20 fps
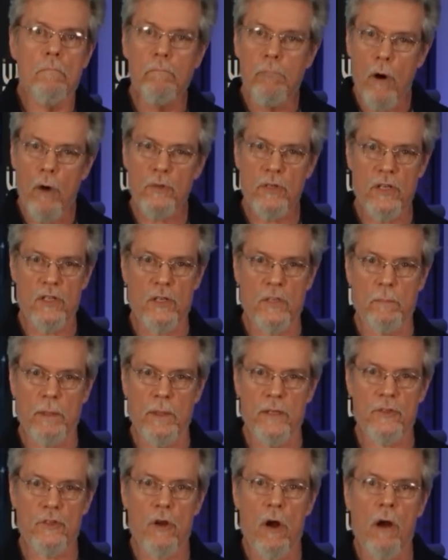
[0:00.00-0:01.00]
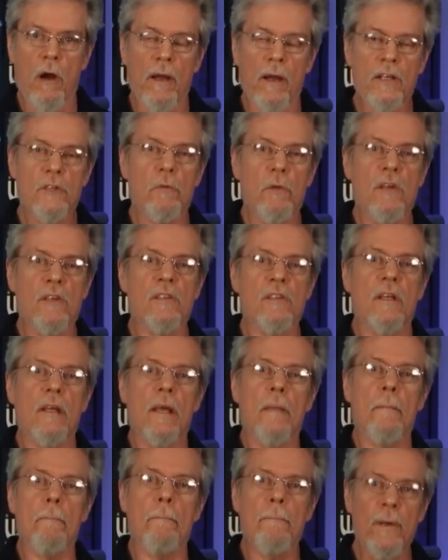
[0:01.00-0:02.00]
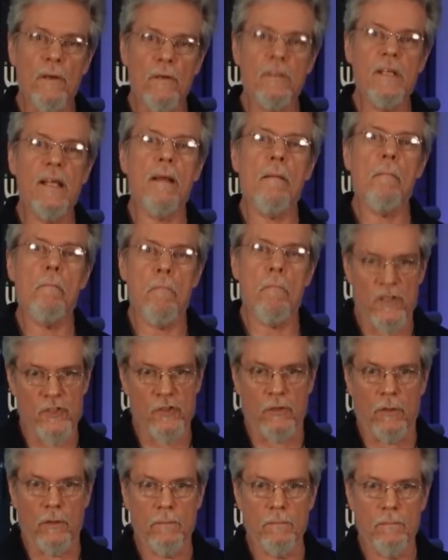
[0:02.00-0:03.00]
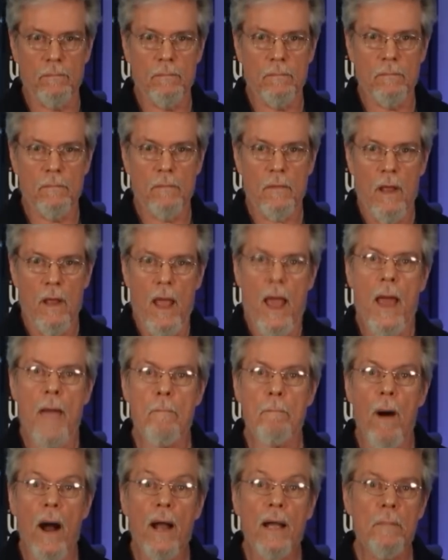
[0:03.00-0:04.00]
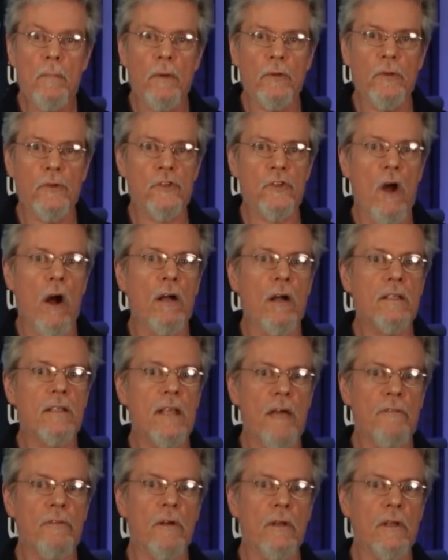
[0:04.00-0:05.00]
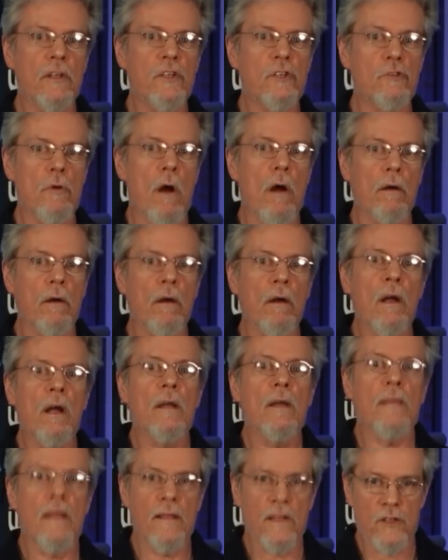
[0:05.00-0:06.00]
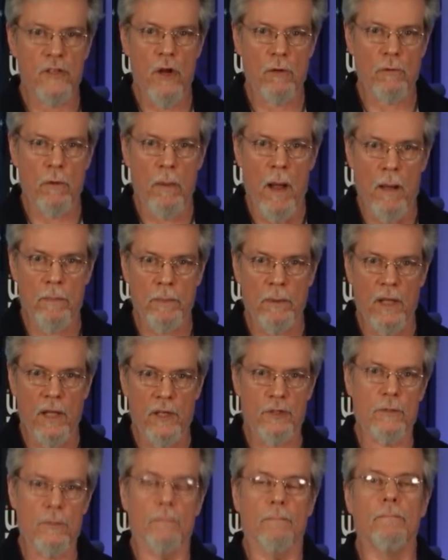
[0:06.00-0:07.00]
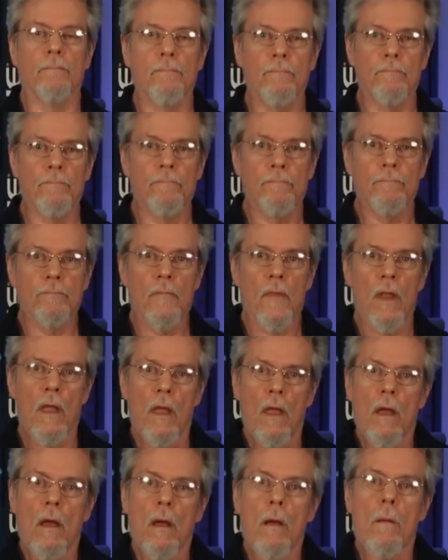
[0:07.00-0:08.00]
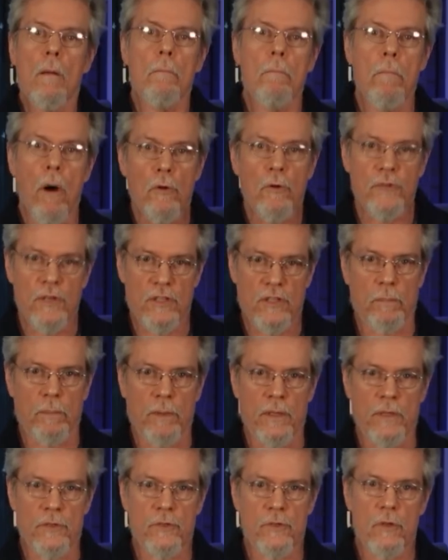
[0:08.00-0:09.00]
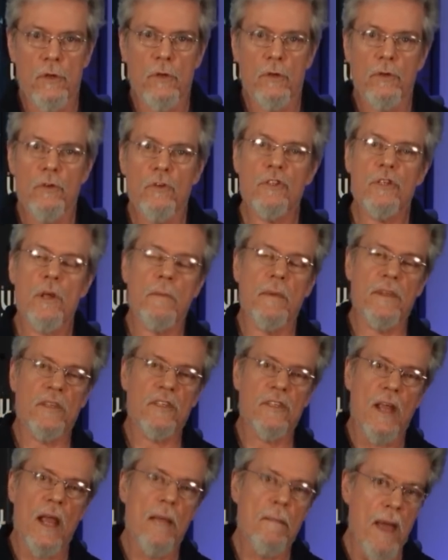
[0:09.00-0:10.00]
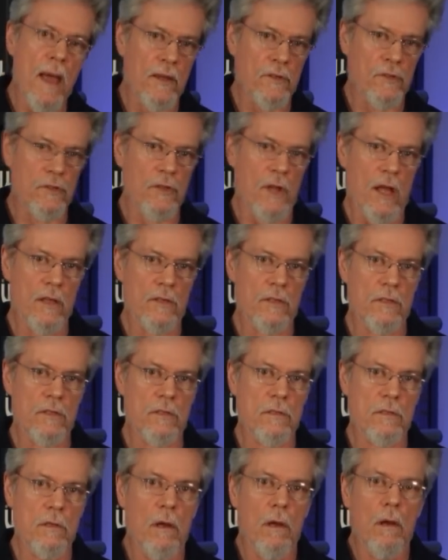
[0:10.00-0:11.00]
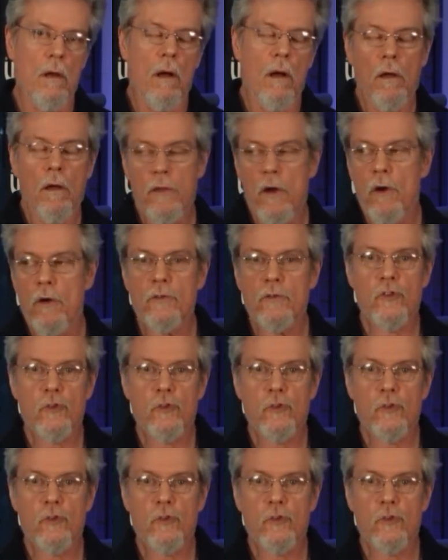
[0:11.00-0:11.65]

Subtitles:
Both disciplines are interested in building muscle, and bodybuilders are definitely stronger than the general population. Both disciplines use some of the same exercises, although